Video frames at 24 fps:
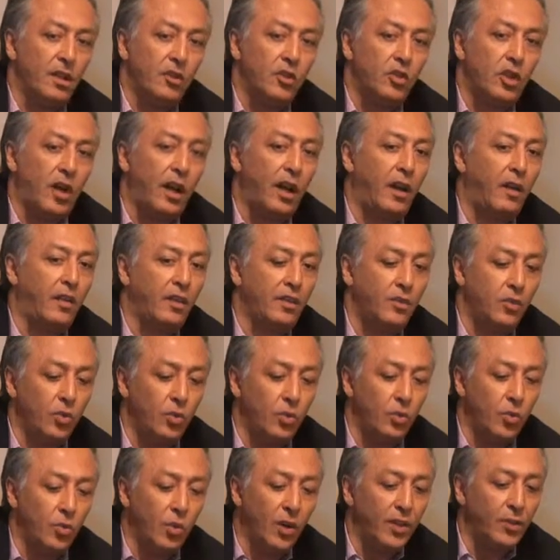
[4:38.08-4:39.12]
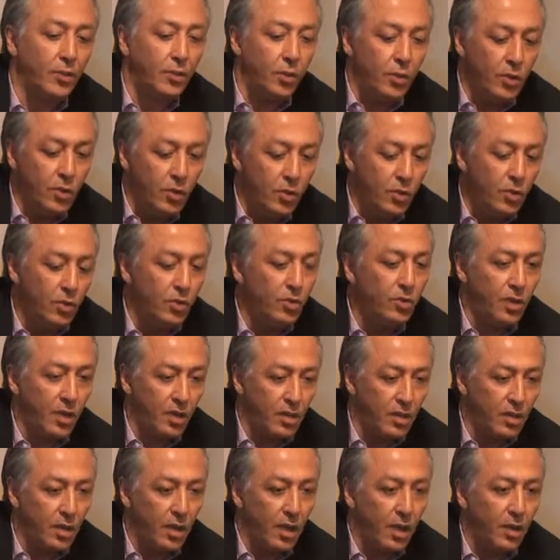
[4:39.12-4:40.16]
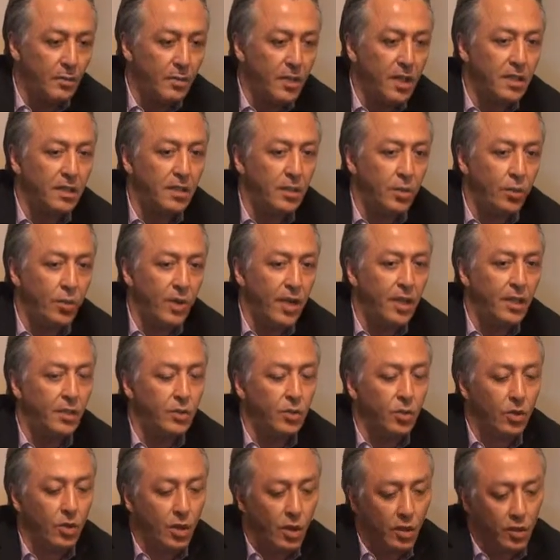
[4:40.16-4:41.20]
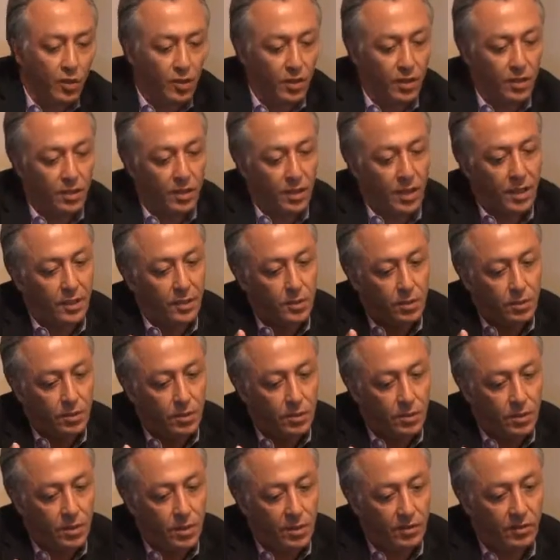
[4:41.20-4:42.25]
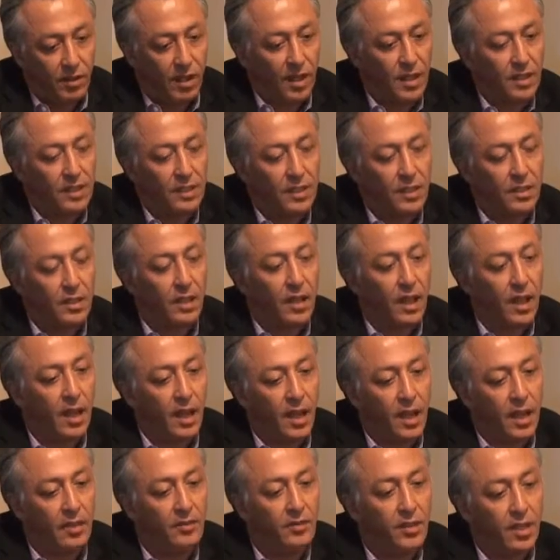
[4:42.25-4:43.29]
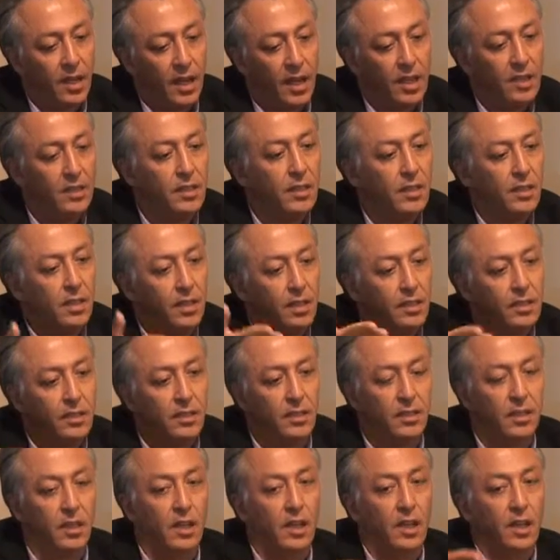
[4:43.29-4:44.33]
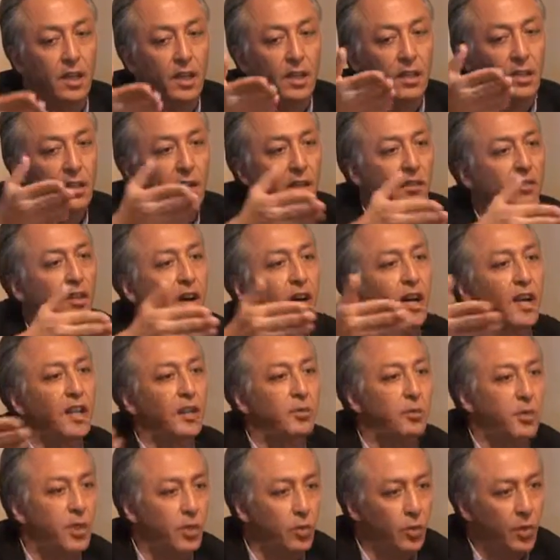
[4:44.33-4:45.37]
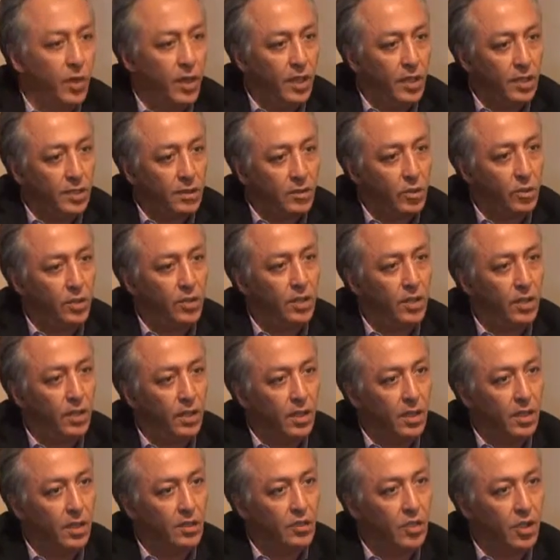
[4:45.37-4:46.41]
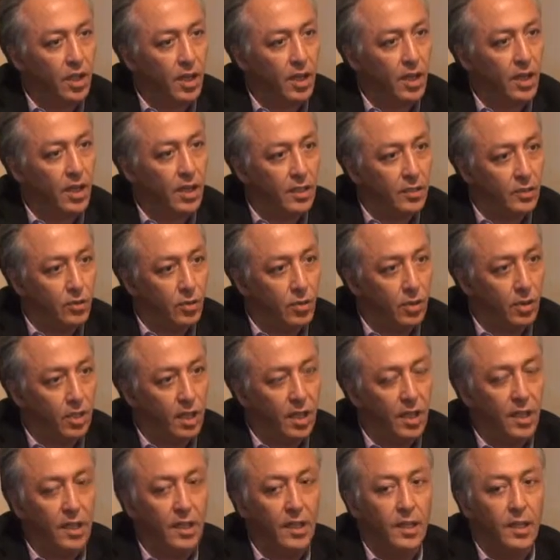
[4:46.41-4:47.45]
tyrants who want to use Islam as a way to conquer it and to divide, that they have created this divide between Shia and Sunni